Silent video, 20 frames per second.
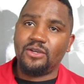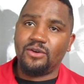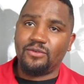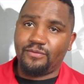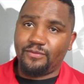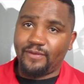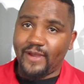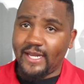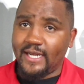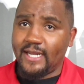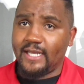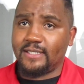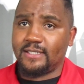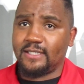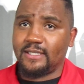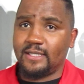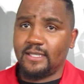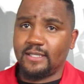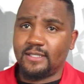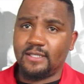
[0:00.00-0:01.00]
of Finance
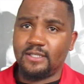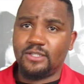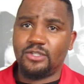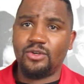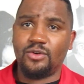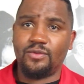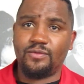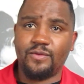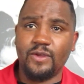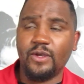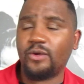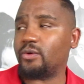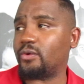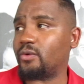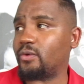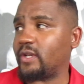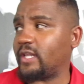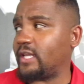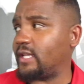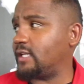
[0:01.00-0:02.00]
in the city of
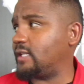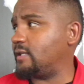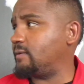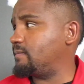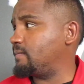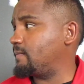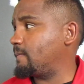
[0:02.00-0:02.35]
Ekurhuleni.